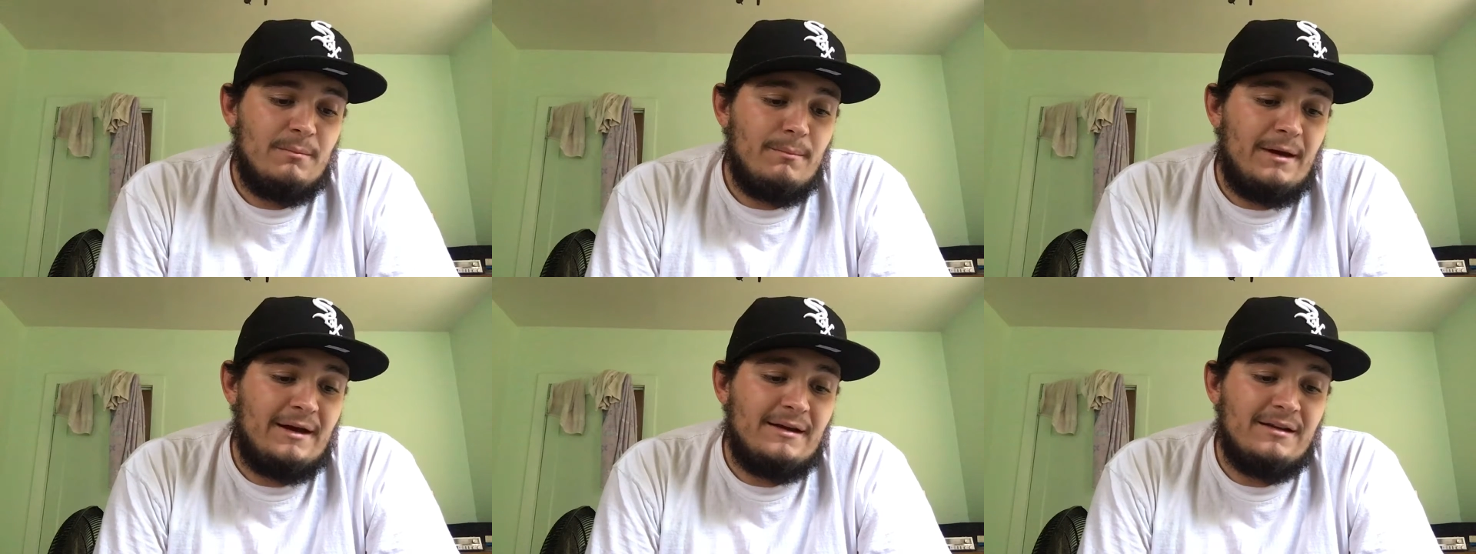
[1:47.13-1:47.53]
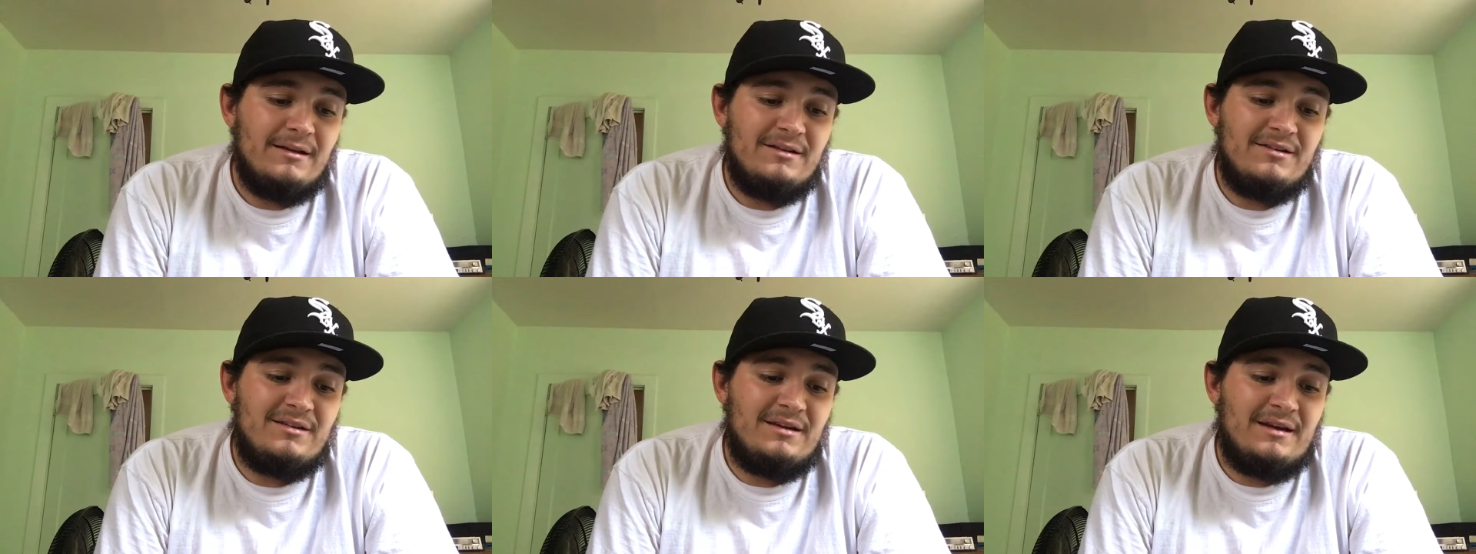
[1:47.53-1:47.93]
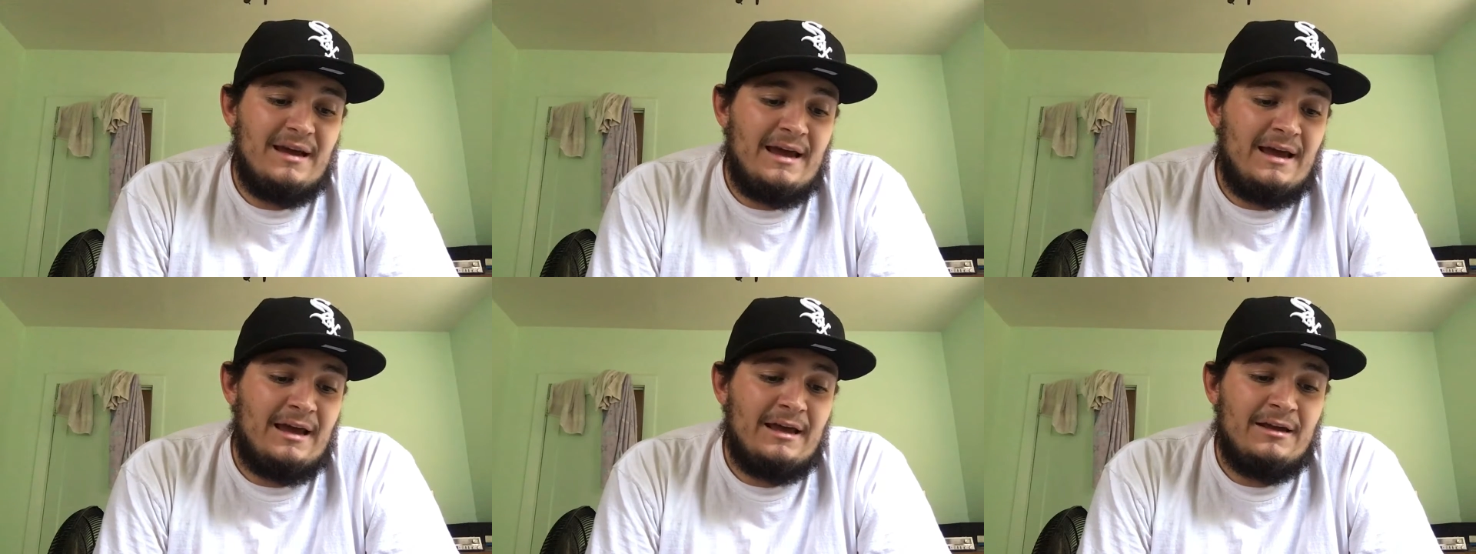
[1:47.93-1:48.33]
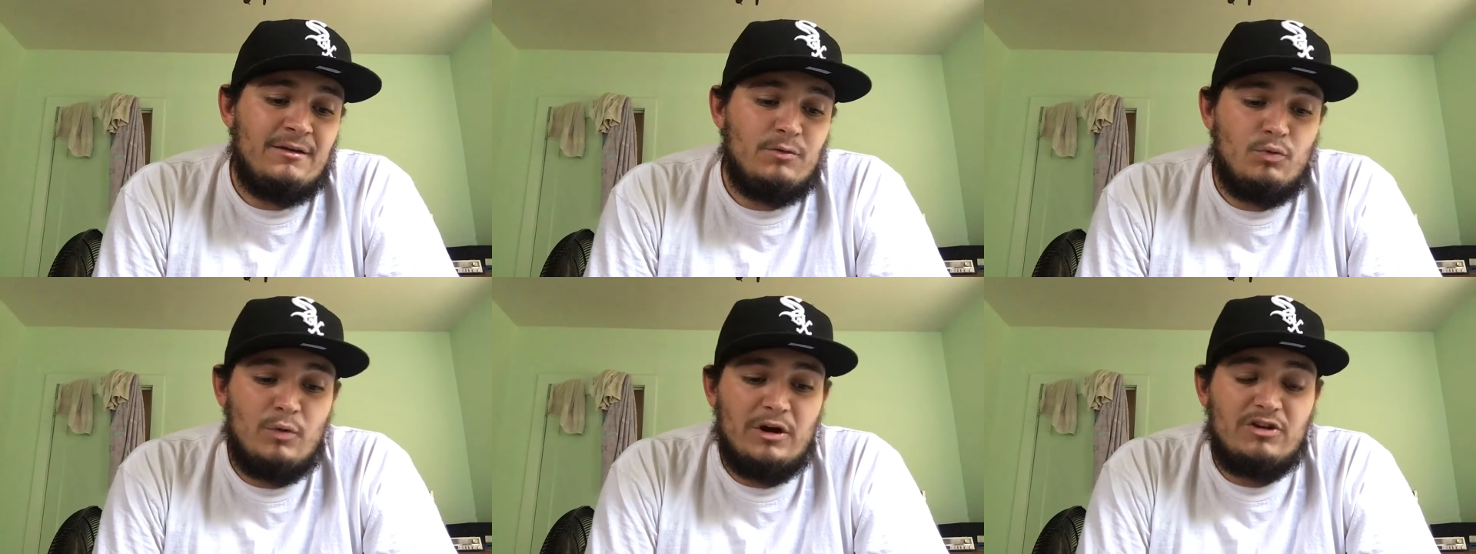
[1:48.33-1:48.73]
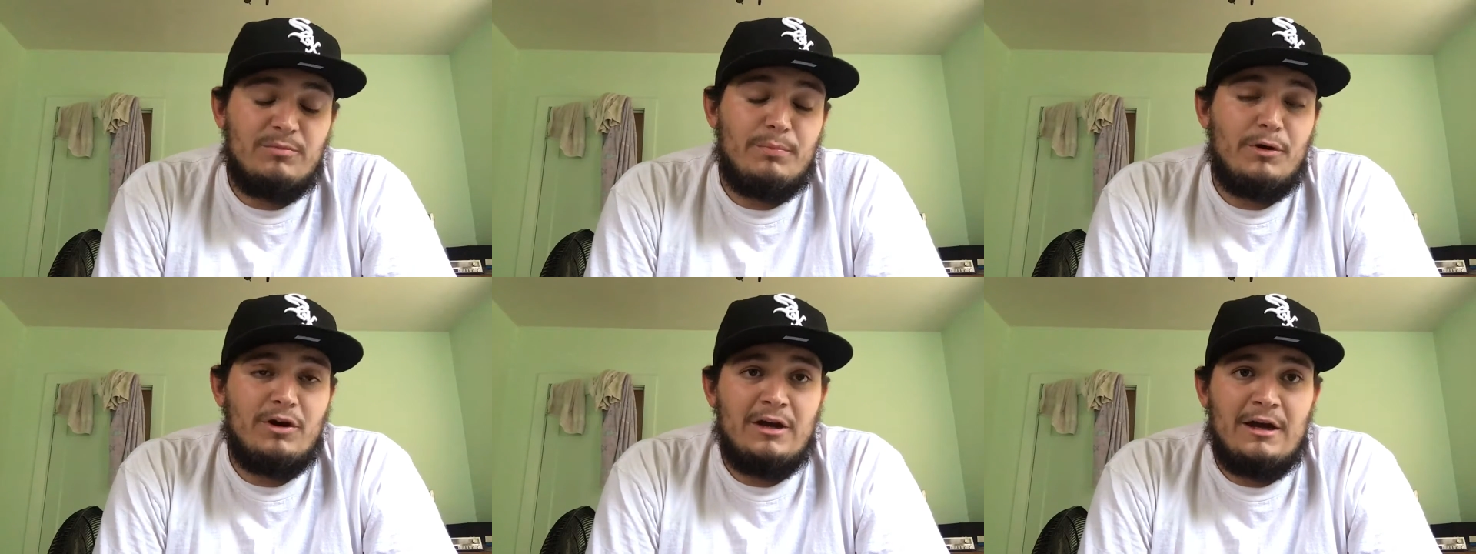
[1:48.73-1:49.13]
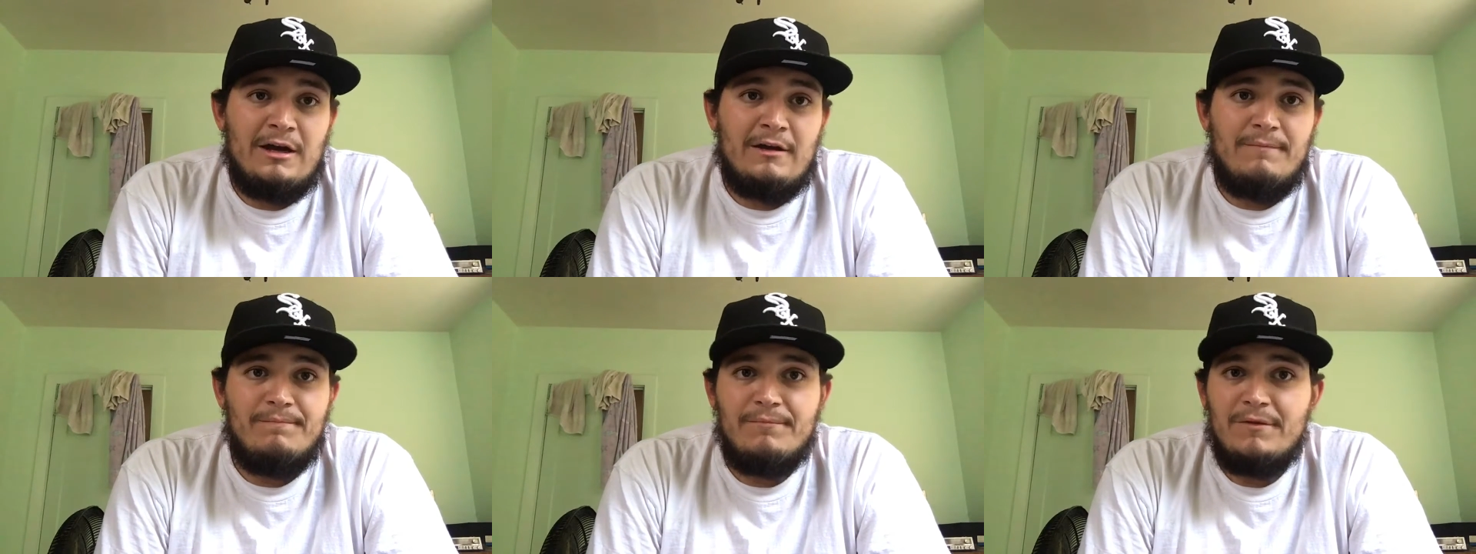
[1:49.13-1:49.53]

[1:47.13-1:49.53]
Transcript: Mike Gillislee and Rex Burkhead.